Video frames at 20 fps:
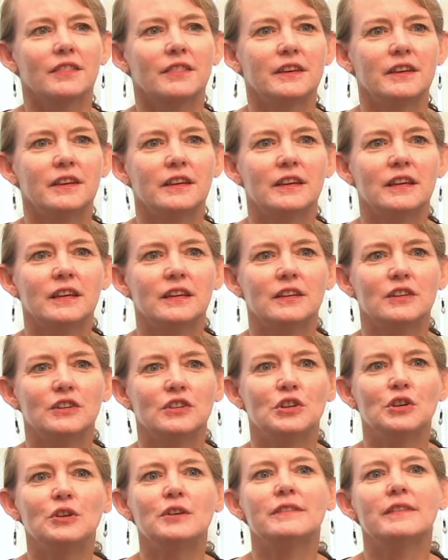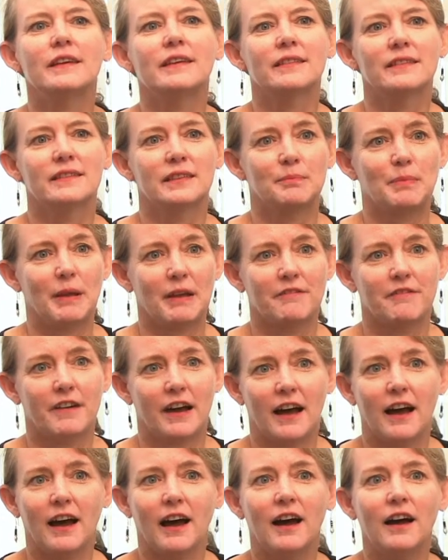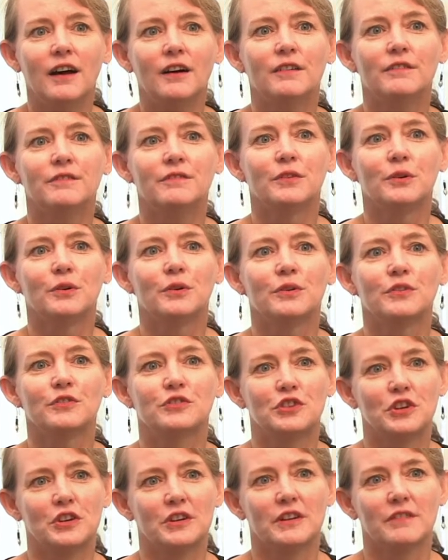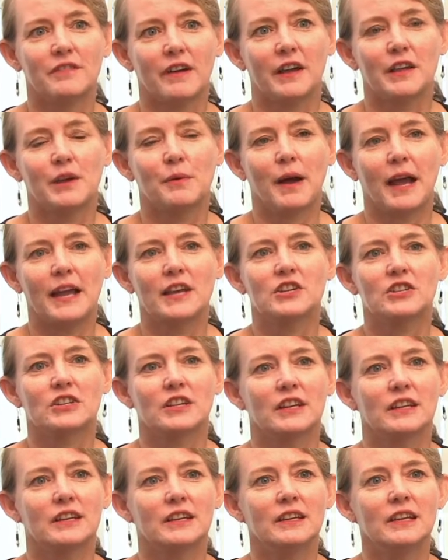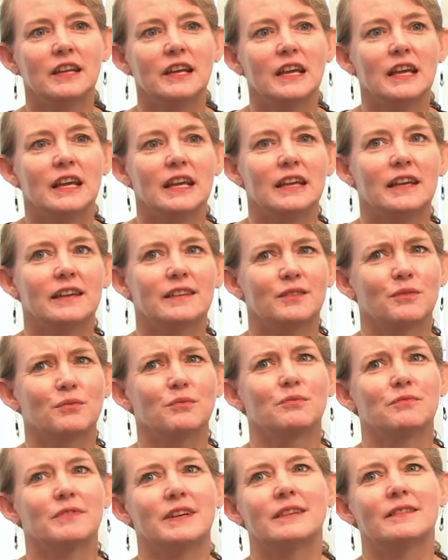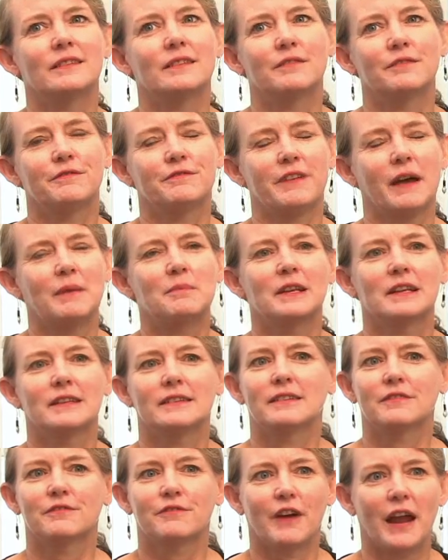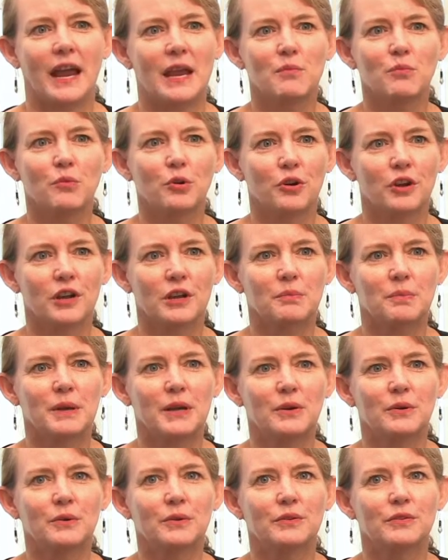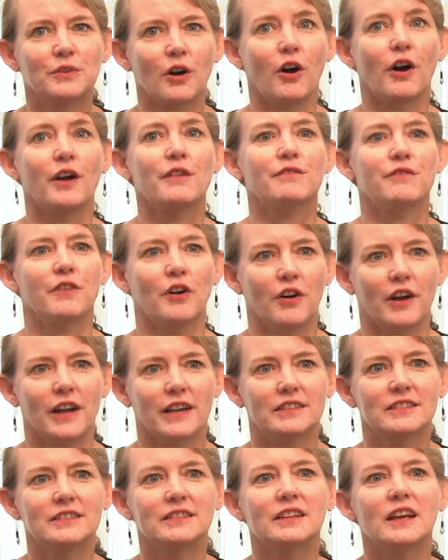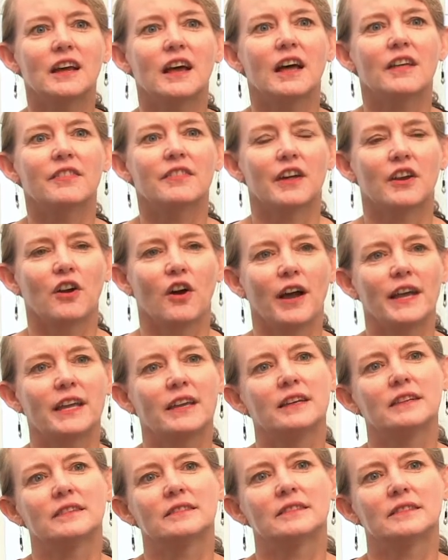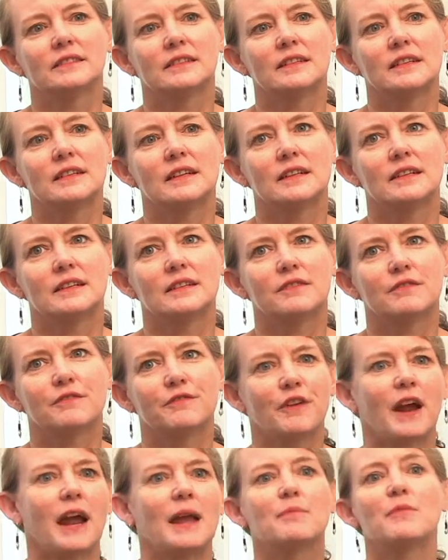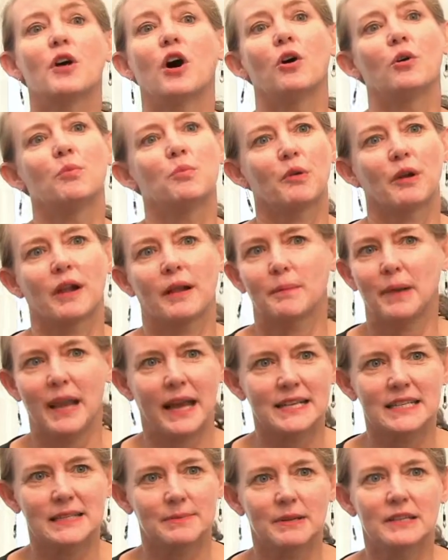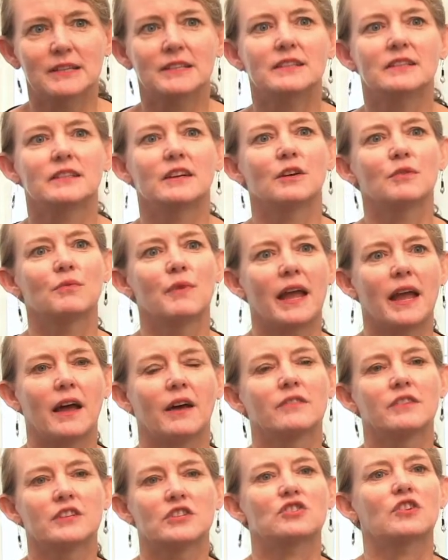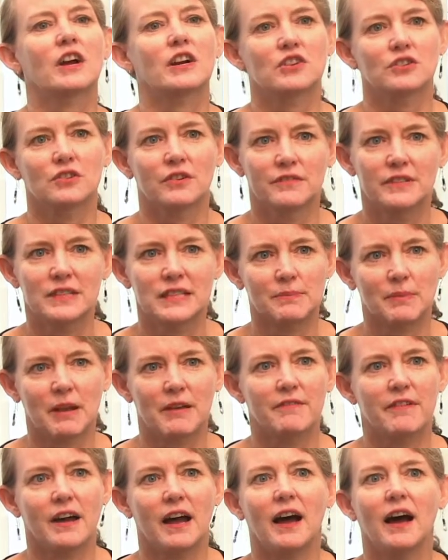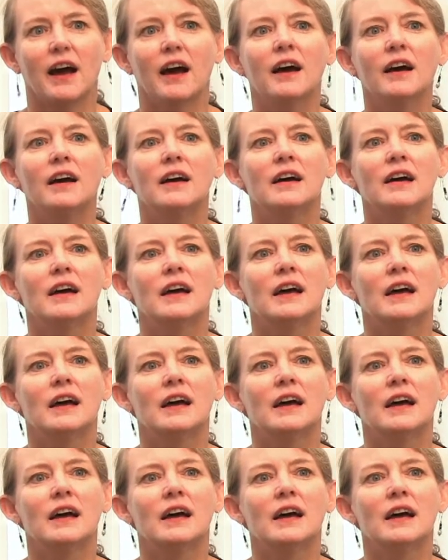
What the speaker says: Using the SPEF-R for student evaluation is a fabulous framework, because I find that I can frame the whole placement around the structure of the SPEF-R,